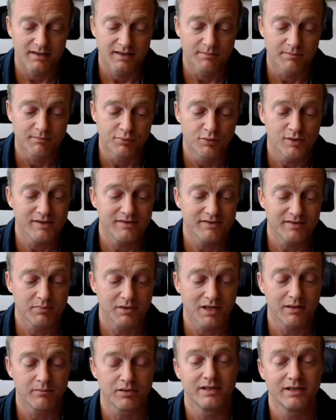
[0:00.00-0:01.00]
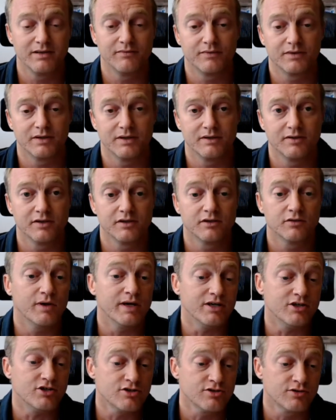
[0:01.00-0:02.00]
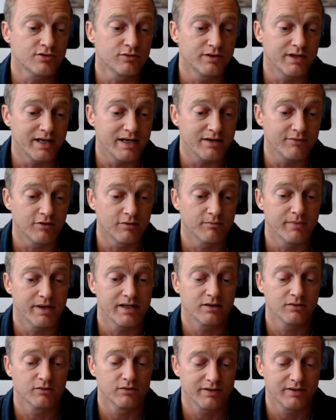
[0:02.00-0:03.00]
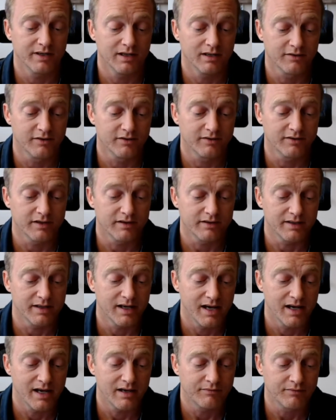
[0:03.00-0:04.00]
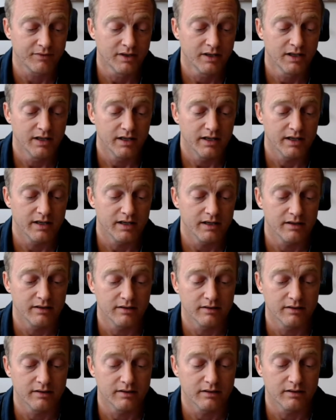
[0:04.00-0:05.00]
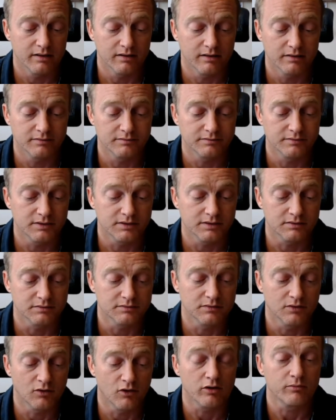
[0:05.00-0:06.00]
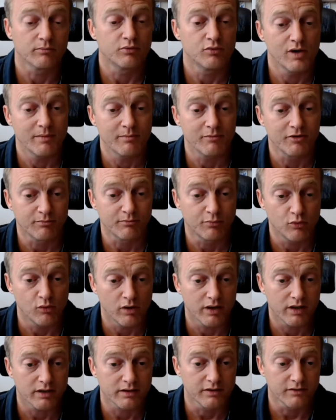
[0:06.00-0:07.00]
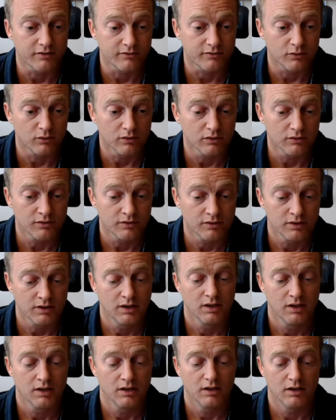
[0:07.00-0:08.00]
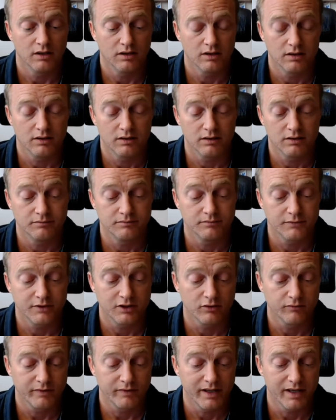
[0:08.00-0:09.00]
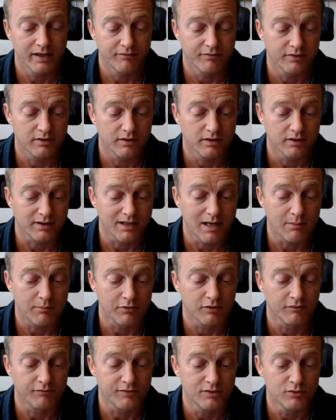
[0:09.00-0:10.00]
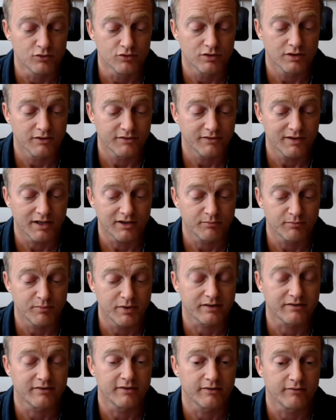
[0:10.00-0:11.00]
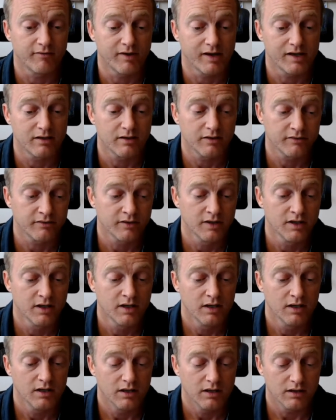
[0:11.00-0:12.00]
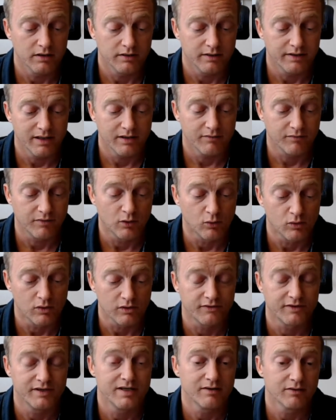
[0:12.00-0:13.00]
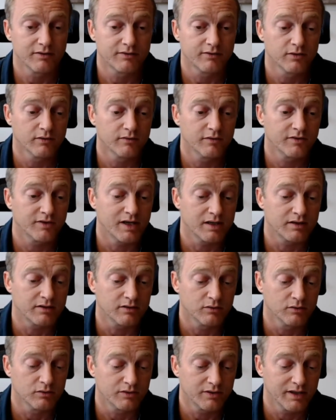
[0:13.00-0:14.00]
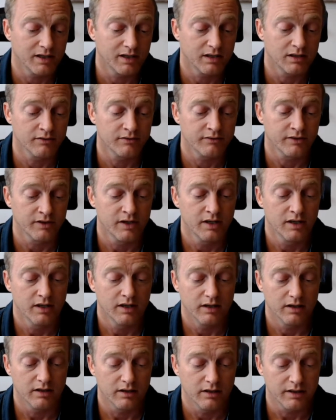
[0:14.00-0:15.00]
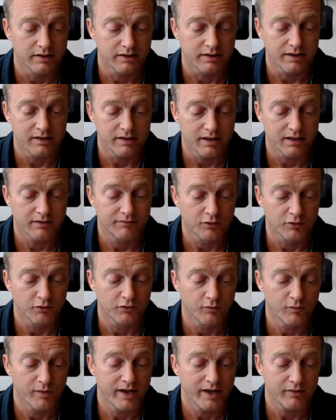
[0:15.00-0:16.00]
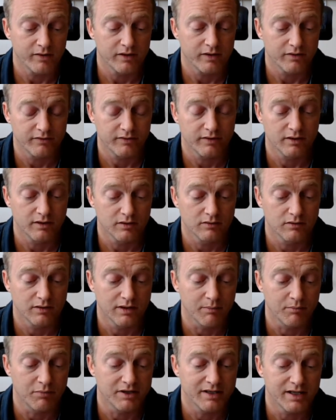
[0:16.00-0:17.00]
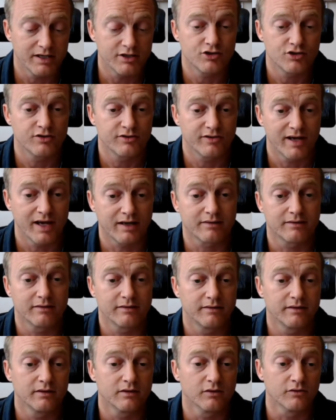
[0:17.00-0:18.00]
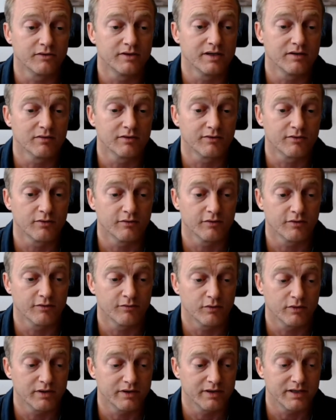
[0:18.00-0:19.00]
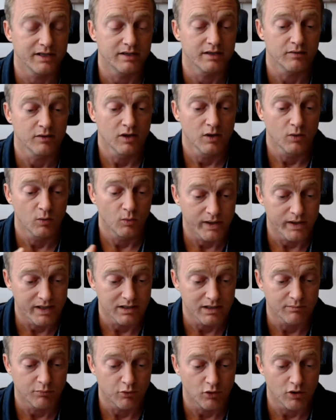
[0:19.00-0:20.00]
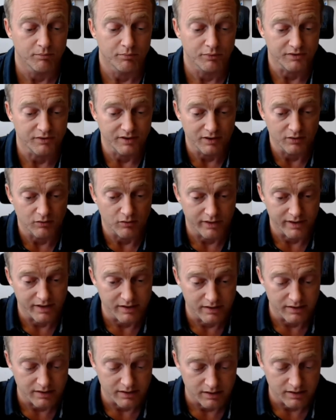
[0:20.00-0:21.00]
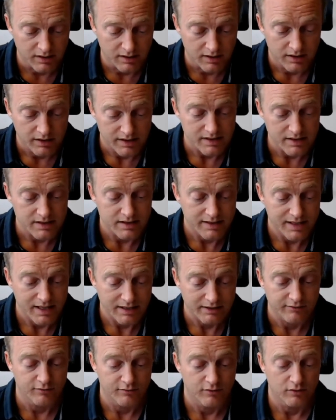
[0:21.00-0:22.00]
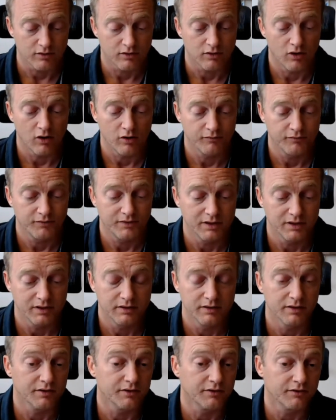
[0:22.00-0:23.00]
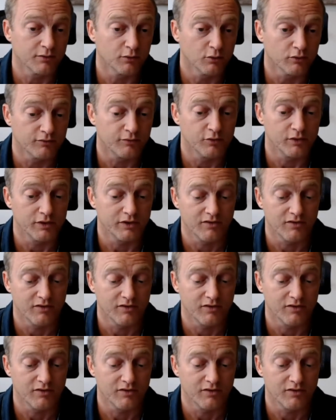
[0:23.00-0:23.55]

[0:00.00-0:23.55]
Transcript: In principle, I believe the situation today for many hotels is that they have an uh, you know on-premise product installed. Um, you know we have a, a, couple of usual suspects as vendors. Uh, they have local SQL servers at the hotels uh, and then they have those various, you know, applications accessing those SQL servers for the data in the property or in the in the network of the, the resort, for